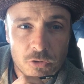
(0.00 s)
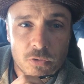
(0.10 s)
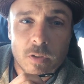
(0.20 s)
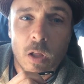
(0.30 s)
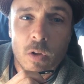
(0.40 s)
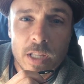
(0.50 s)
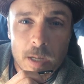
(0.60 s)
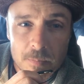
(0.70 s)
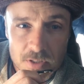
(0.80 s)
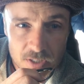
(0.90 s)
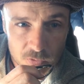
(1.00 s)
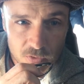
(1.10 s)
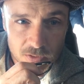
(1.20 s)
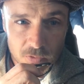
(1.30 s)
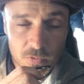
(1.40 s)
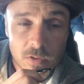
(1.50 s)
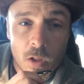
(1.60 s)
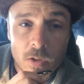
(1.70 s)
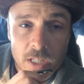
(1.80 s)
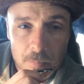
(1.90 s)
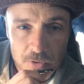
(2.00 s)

slowly up the distance, slowly